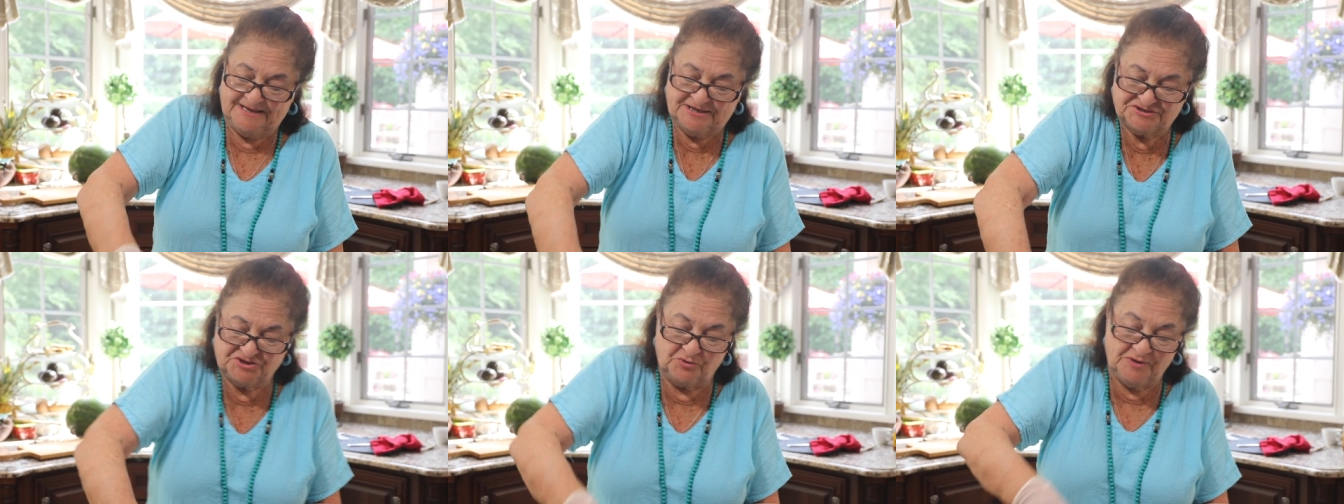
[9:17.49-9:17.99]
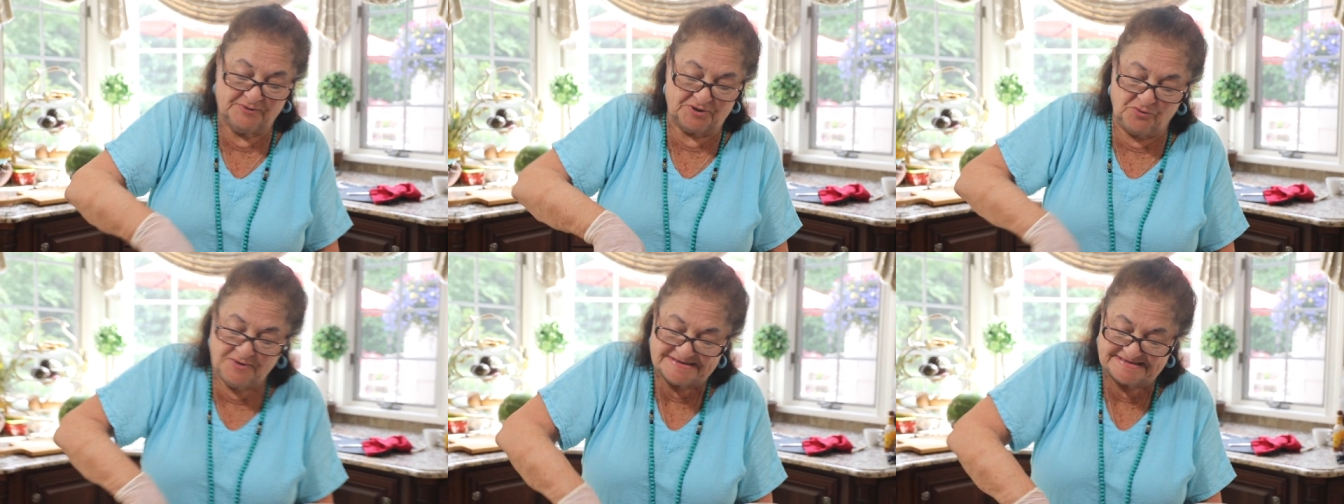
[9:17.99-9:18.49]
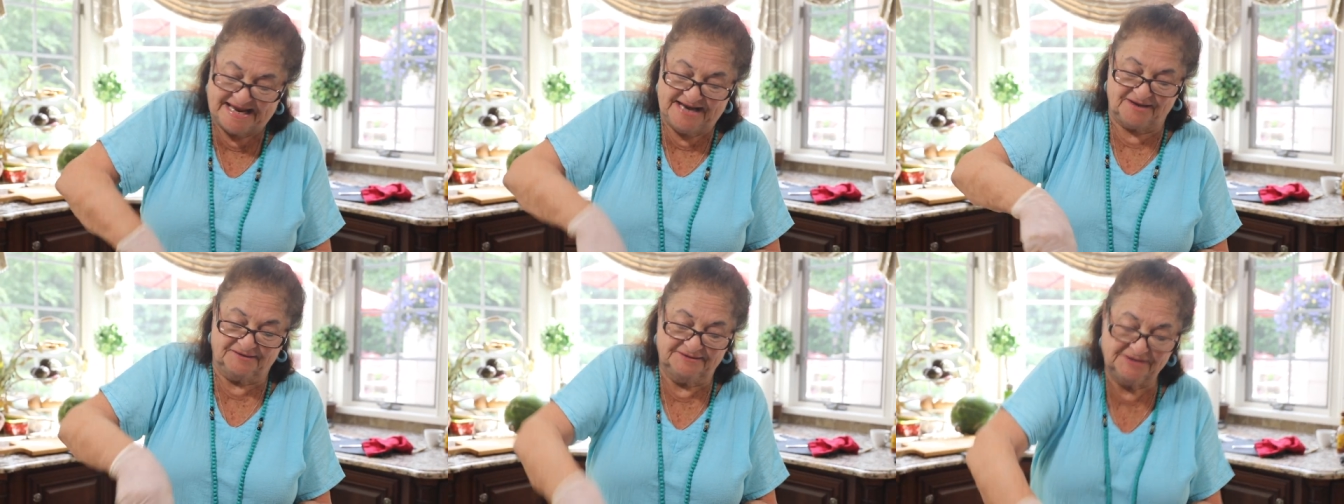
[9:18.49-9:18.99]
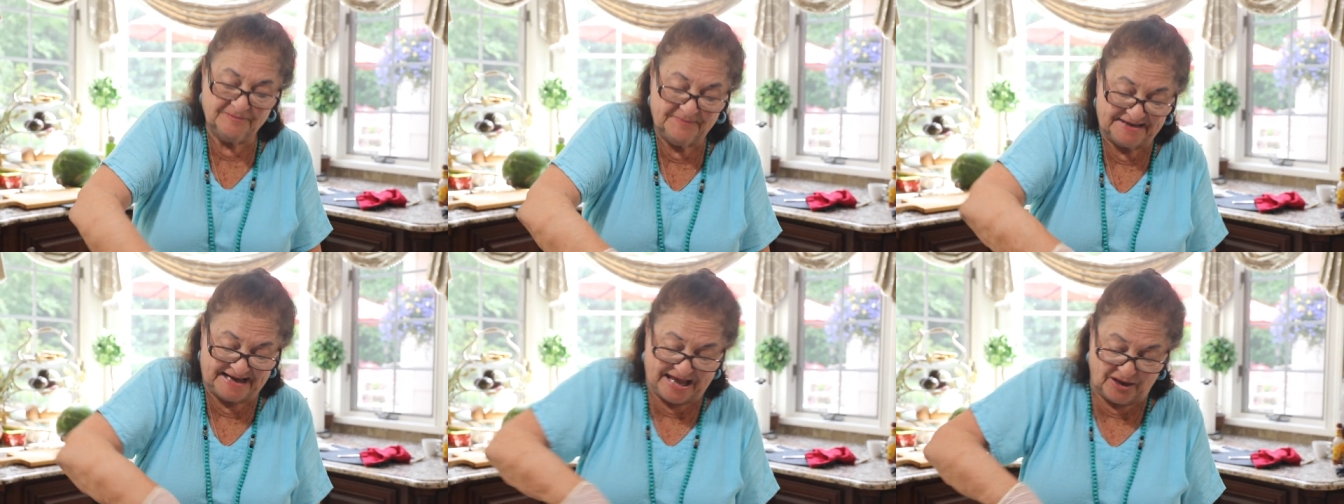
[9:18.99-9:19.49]
So we would always take a little
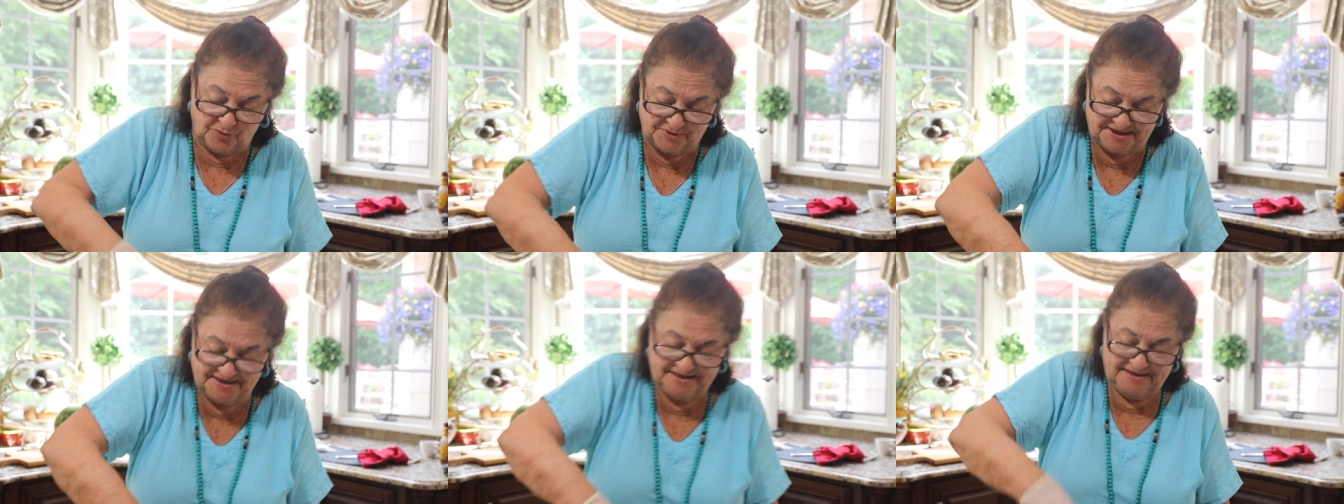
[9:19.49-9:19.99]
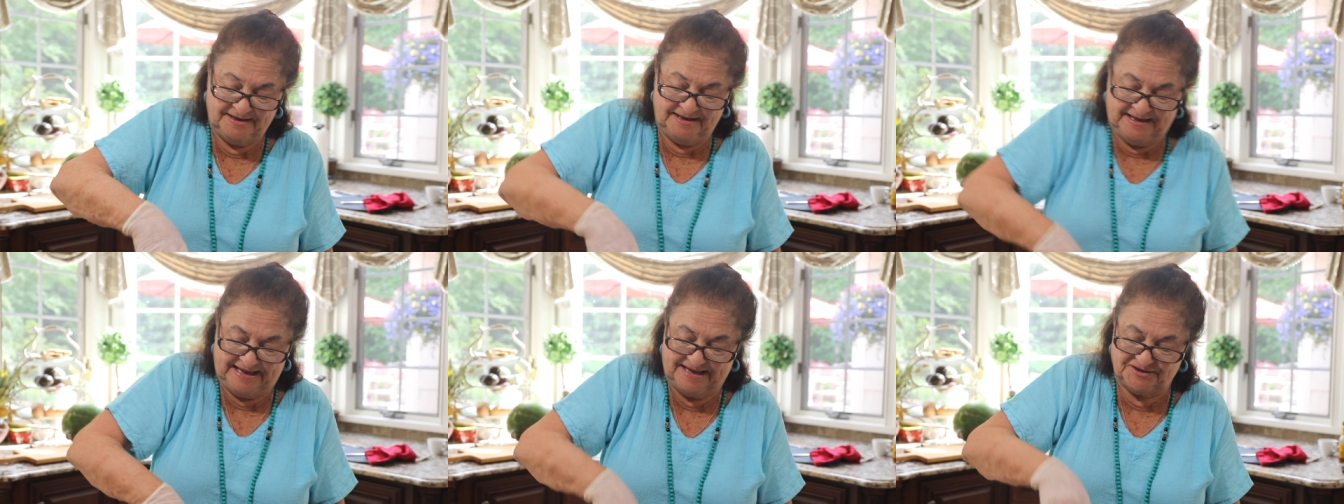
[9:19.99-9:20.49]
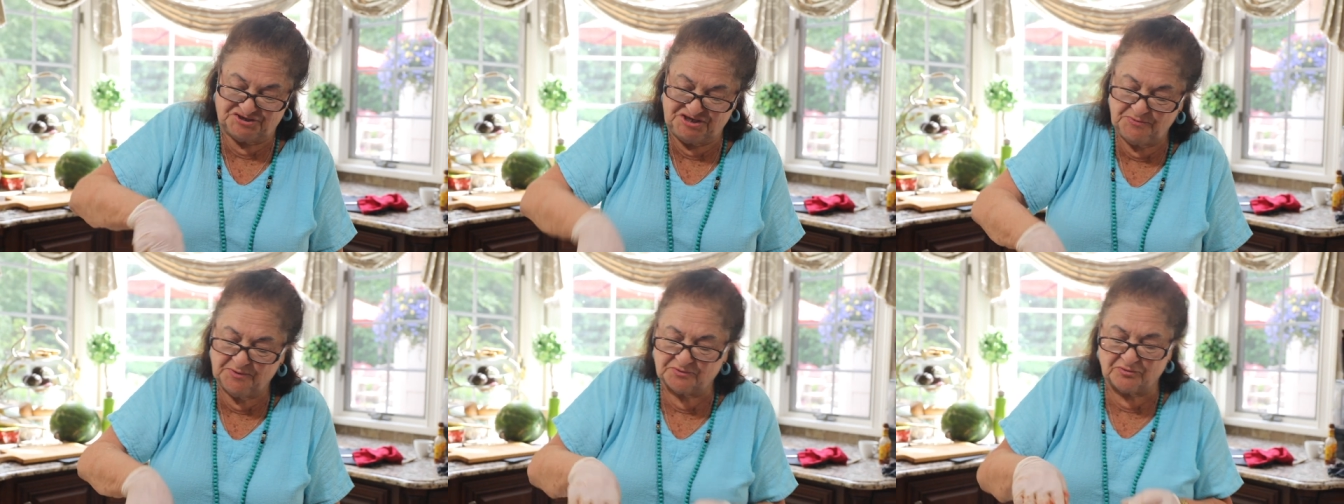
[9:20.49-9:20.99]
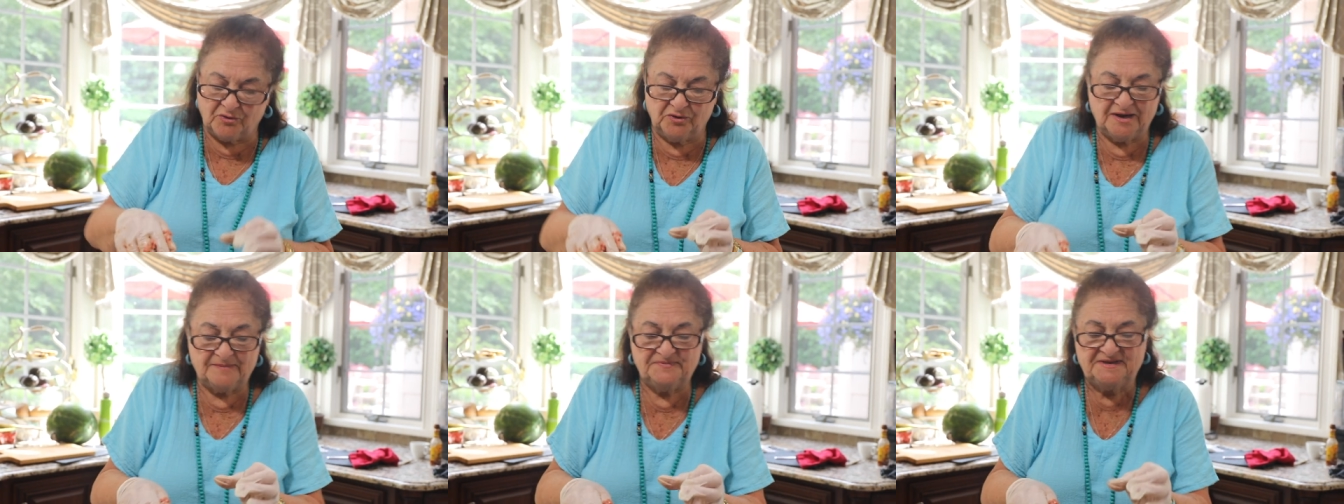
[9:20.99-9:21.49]
bit out and she would roll
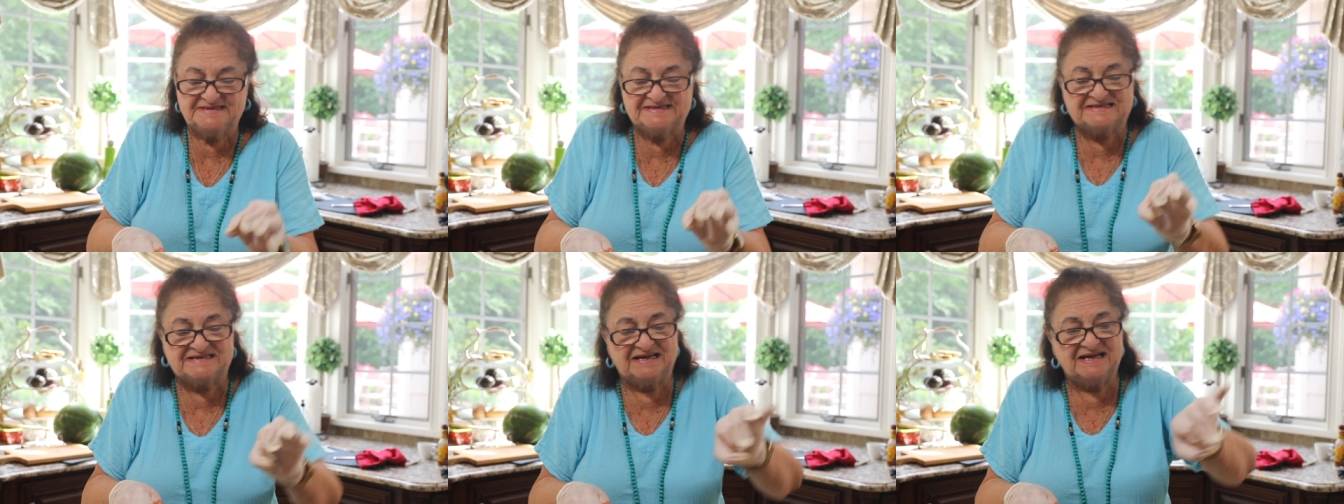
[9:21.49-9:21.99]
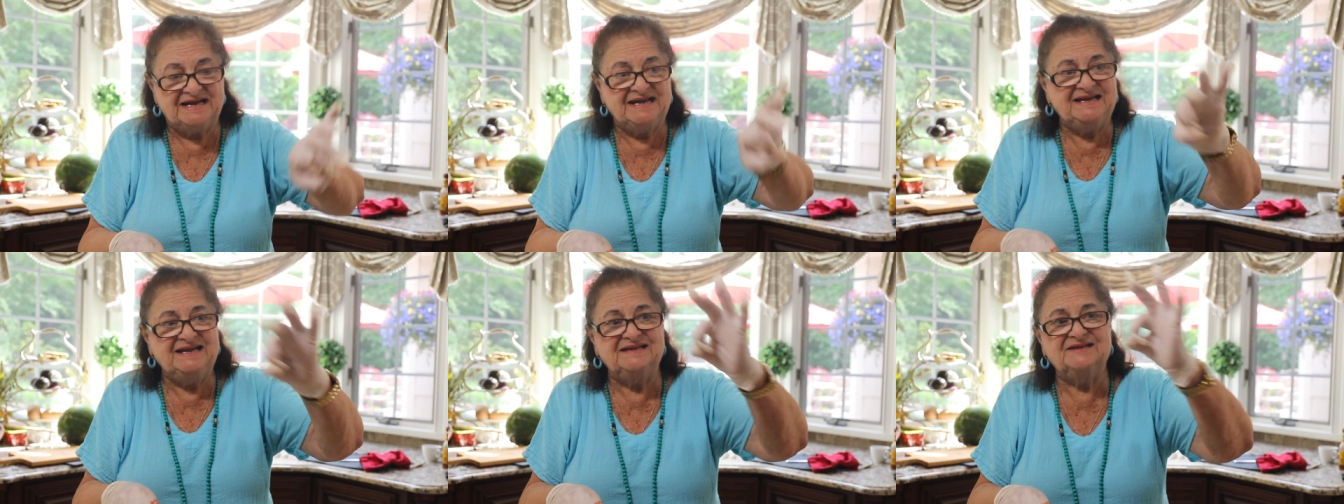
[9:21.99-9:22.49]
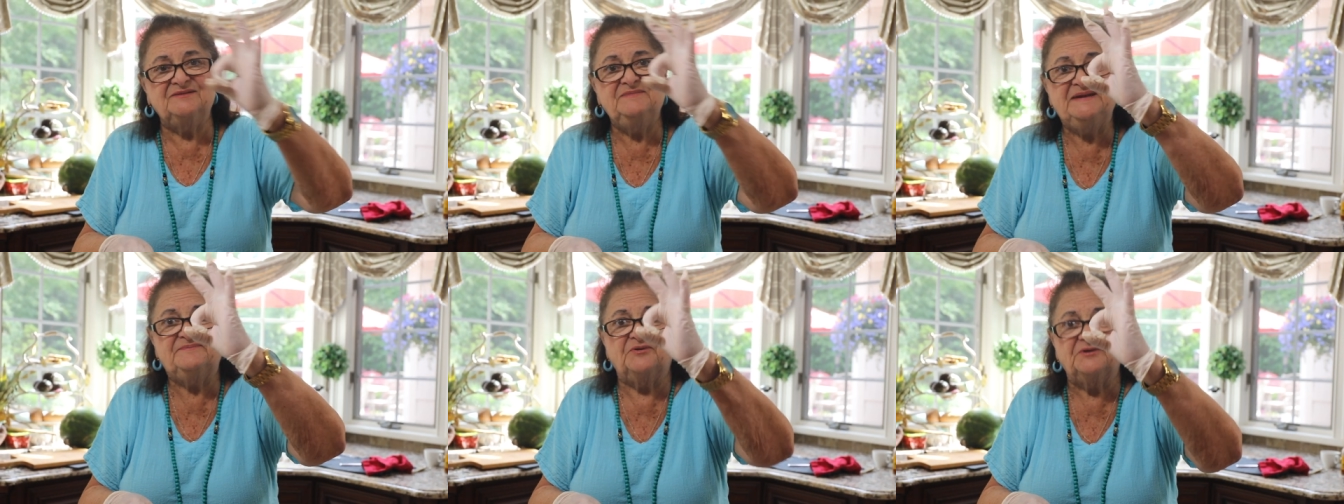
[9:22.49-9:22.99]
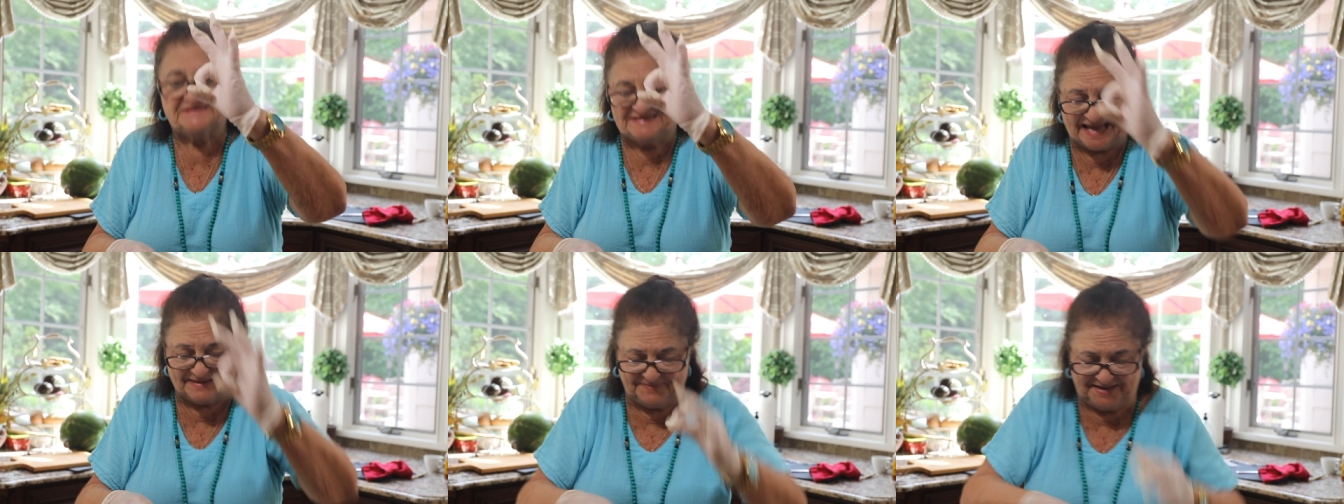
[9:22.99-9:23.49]
up these tiny little meatballs
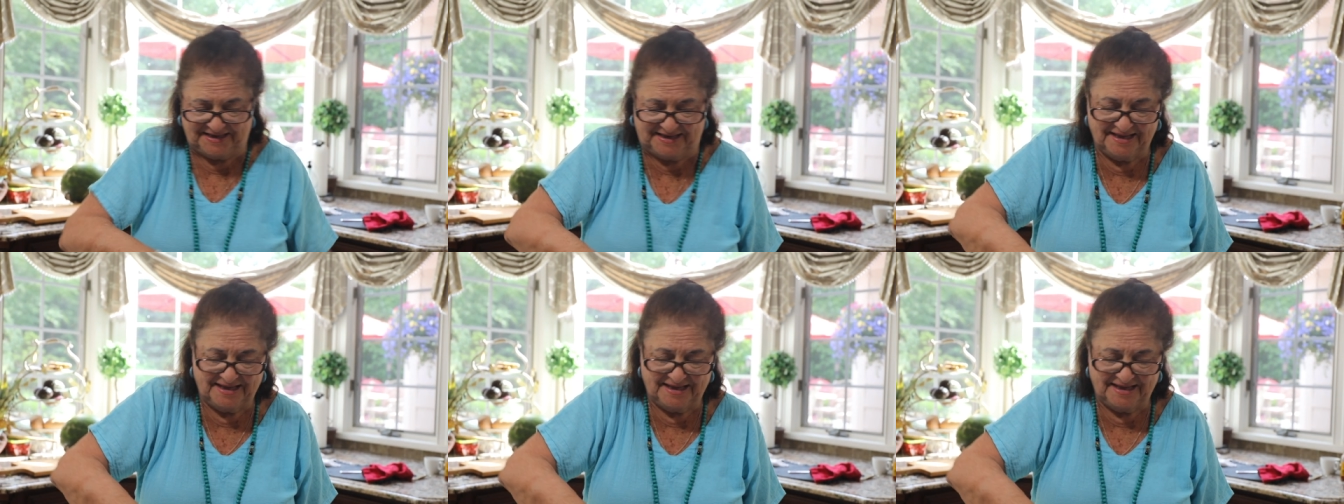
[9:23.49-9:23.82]
that big.